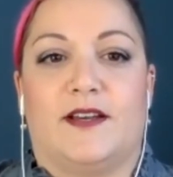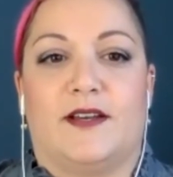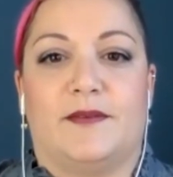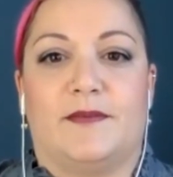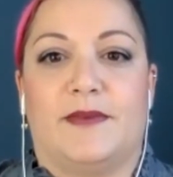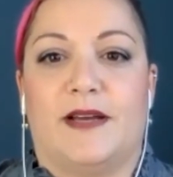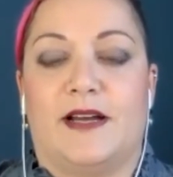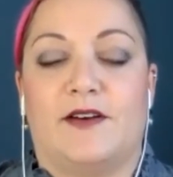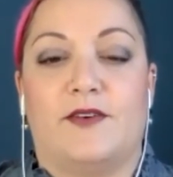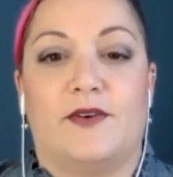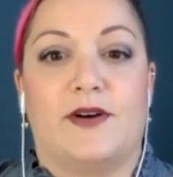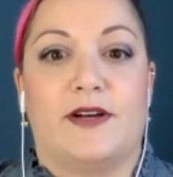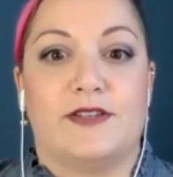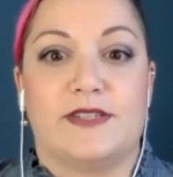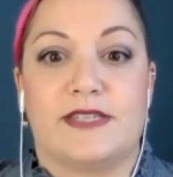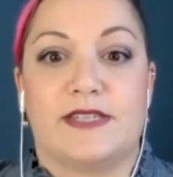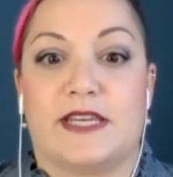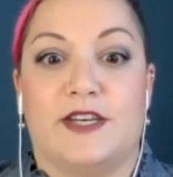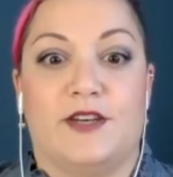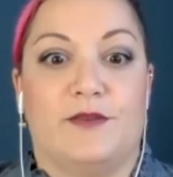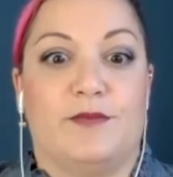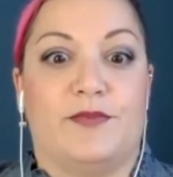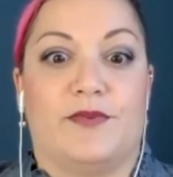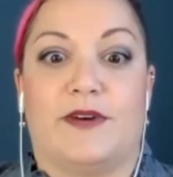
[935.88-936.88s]
How else
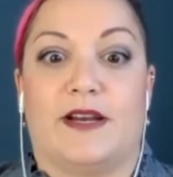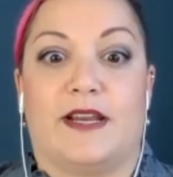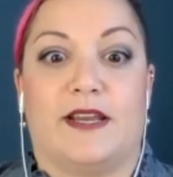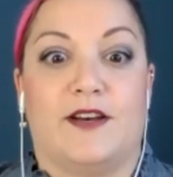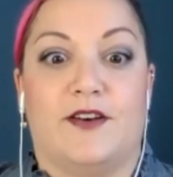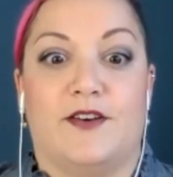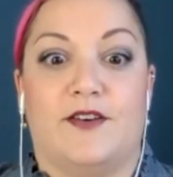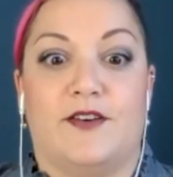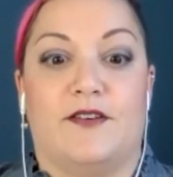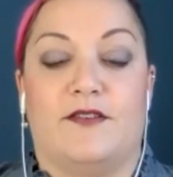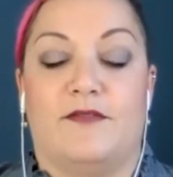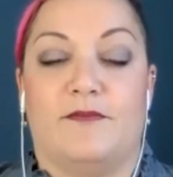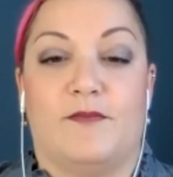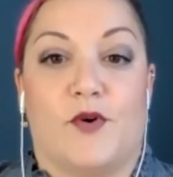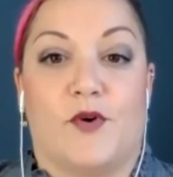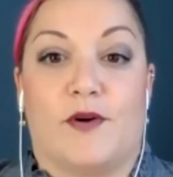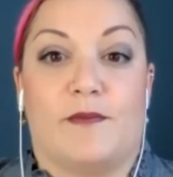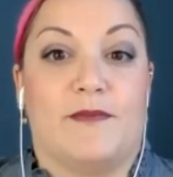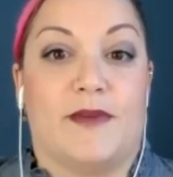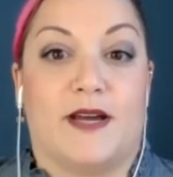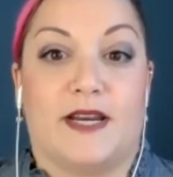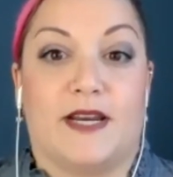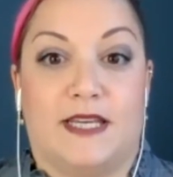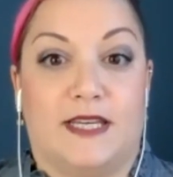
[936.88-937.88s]
can you bring in more
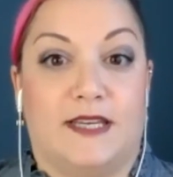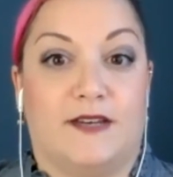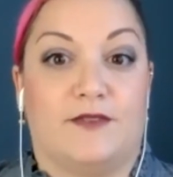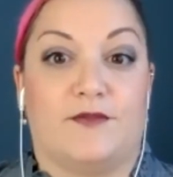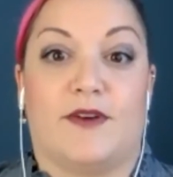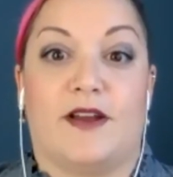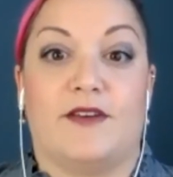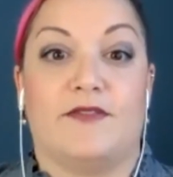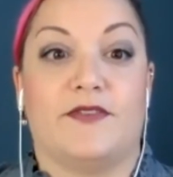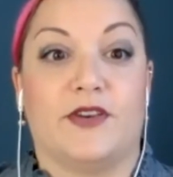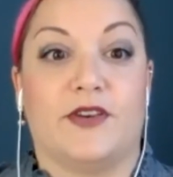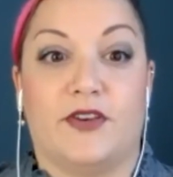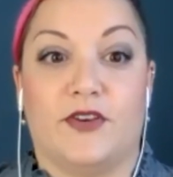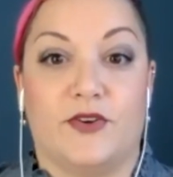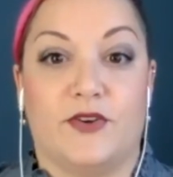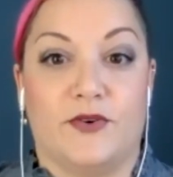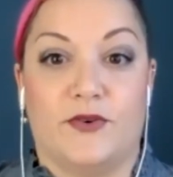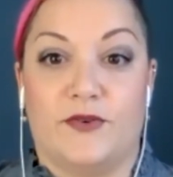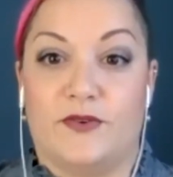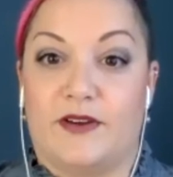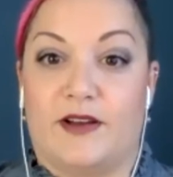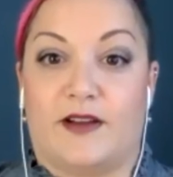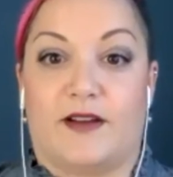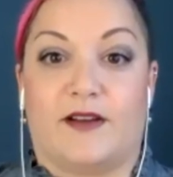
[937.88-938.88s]
money and
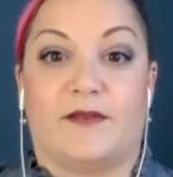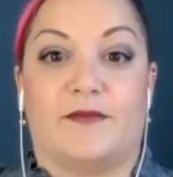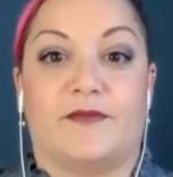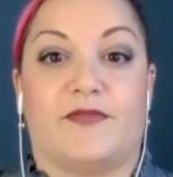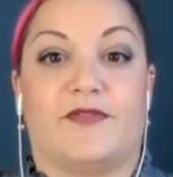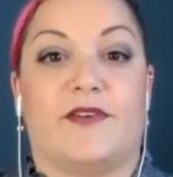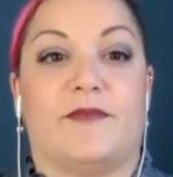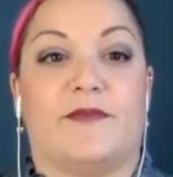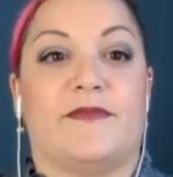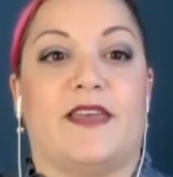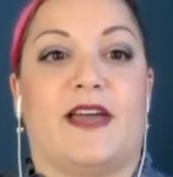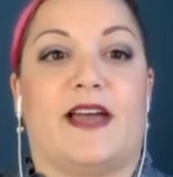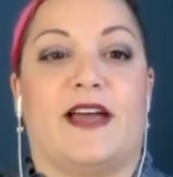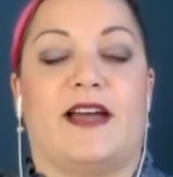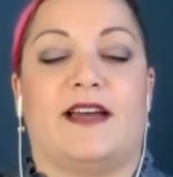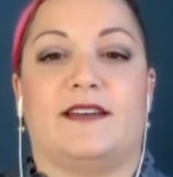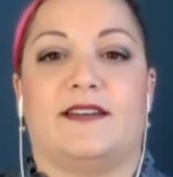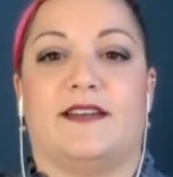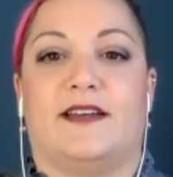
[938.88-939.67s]
revenue from that?